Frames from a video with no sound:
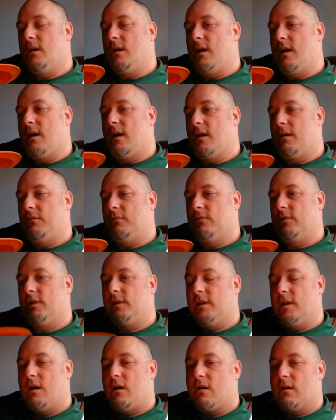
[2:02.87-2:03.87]

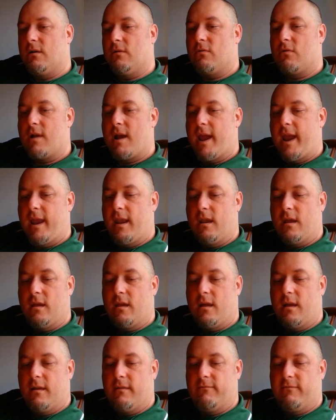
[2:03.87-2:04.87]
hard right,
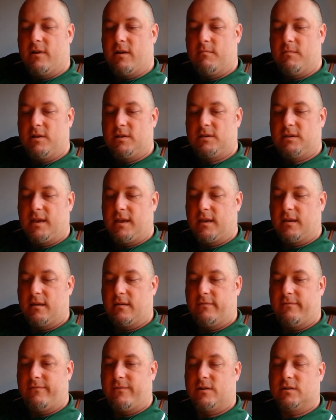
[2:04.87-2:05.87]
very much like a
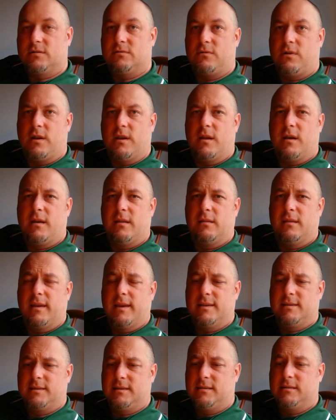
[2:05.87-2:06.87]
first run
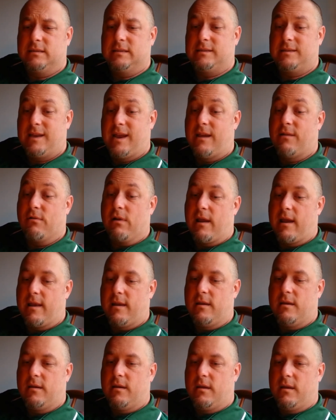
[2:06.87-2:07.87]
unlace, and it'll stay right.
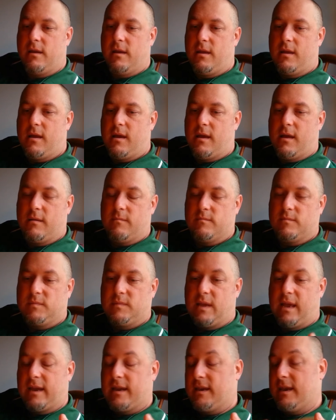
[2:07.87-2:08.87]
I
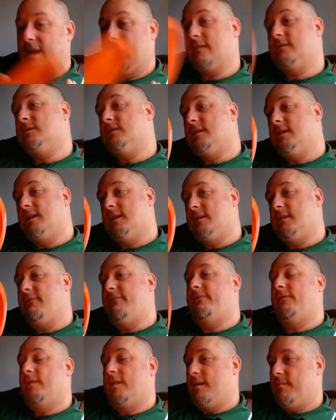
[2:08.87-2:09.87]
can actually get it to
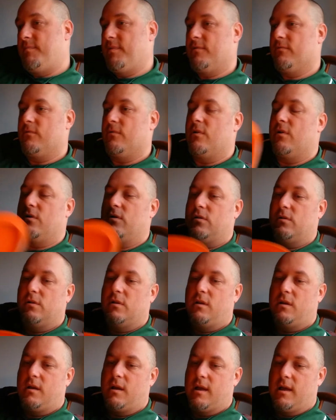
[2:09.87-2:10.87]
flip and roll
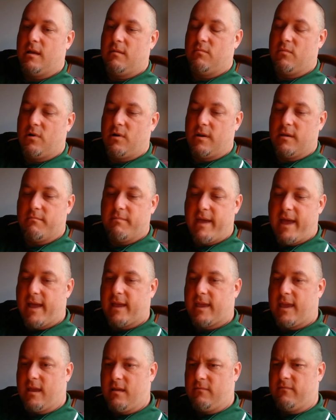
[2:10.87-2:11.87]
on a
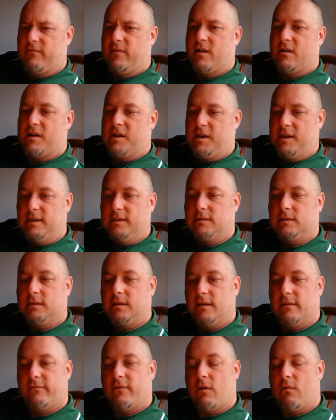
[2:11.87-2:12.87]
backhand very
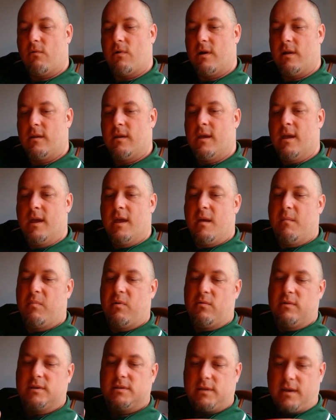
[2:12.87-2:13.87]
easily if I want. But
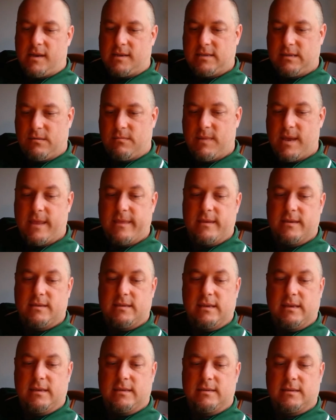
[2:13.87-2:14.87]
what's awesome about this
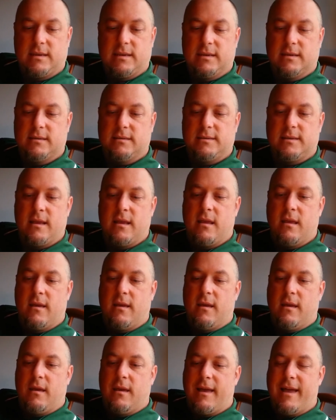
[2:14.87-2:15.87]
disc is
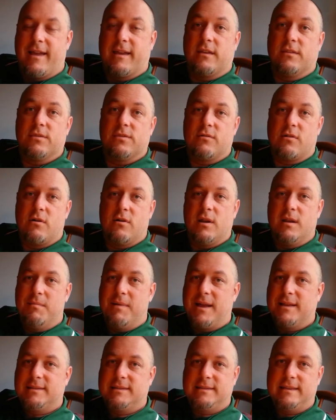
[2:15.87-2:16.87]
I can throw it
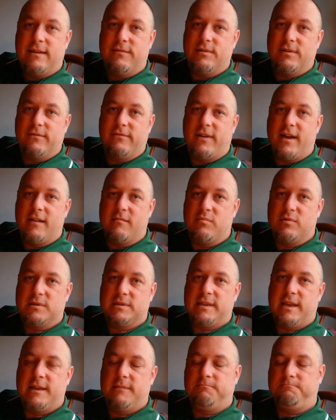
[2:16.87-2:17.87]
about
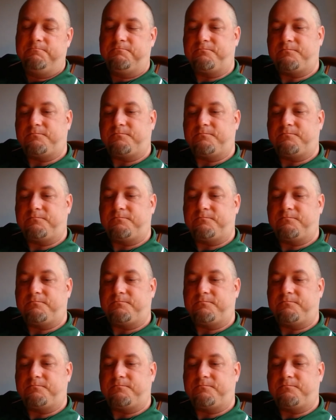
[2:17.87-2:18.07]
75%,